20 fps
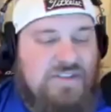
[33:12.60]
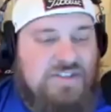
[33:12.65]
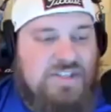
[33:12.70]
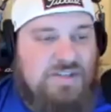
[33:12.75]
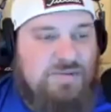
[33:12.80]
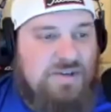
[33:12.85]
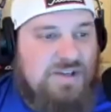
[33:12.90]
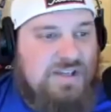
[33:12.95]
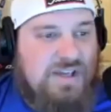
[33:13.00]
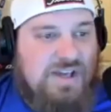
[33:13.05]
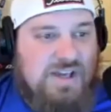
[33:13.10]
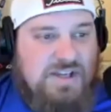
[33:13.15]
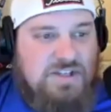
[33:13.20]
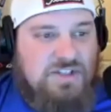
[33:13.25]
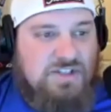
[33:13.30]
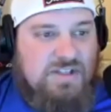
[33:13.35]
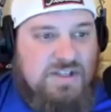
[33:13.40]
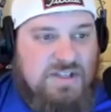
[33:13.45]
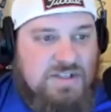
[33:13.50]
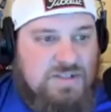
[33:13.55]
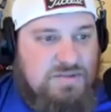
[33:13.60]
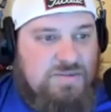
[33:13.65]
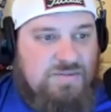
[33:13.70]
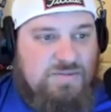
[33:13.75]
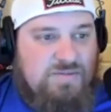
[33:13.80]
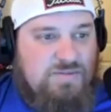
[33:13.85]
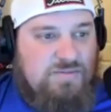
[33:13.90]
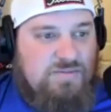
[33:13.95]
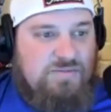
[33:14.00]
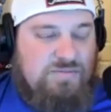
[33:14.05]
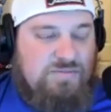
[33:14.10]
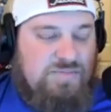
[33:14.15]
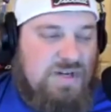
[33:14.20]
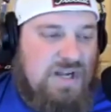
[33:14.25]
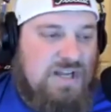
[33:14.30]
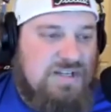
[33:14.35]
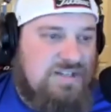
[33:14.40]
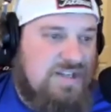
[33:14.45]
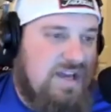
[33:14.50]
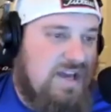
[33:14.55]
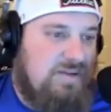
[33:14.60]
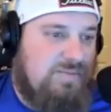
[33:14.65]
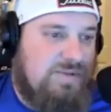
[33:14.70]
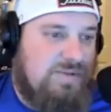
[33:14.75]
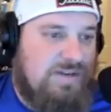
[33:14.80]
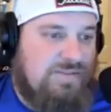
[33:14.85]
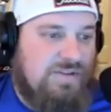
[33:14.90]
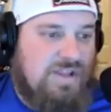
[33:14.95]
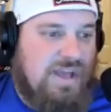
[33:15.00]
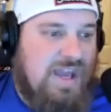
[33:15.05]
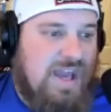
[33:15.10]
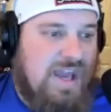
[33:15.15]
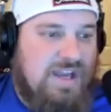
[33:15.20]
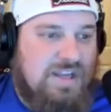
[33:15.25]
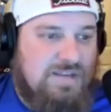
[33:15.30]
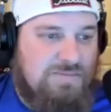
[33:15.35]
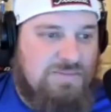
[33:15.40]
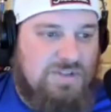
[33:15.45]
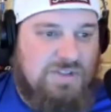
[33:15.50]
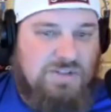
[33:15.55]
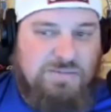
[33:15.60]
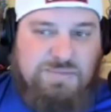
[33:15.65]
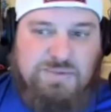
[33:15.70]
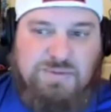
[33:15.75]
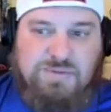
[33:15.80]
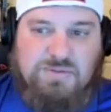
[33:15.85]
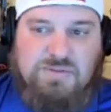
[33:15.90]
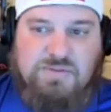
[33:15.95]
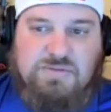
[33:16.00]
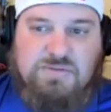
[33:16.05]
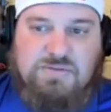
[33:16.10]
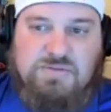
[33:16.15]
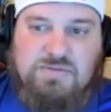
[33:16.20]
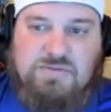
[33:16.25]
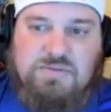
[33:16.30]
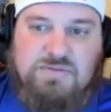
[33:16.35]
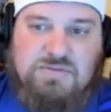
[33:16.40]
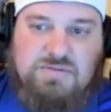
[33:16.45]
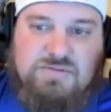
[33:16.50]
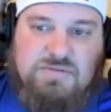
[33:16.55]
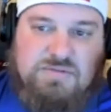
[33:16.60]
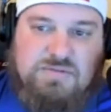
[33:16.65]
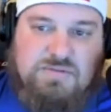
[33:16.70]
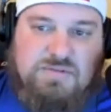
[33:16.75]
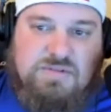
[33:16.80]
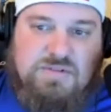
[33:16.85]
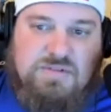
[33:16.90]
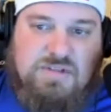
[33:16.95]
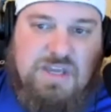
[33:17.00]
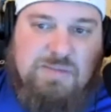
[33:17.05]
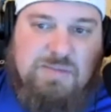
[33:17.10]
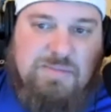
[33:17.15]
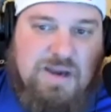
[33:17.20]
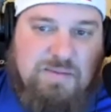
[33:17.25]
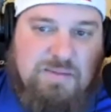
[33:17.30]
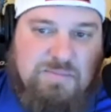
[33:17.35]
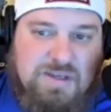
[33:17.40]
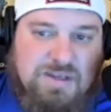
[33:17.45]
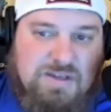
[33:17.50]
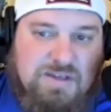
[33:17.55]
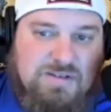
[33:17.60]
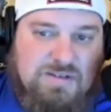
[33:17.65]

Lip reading: what KH Lee is priced at whenever they add him to the pool. He might be